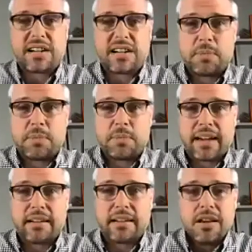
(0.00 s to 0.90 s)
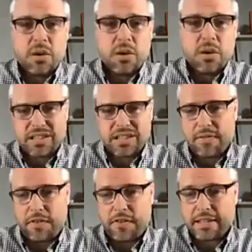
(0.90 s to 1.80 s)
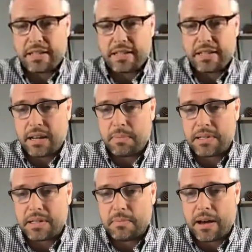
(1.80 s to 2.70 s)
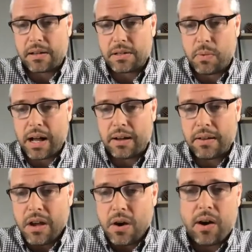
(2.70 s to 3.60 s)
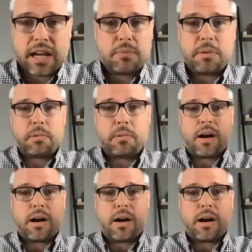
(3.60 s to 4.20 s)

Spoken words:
speaking, which is kind of a fascinating business model as well. Or I could be Barack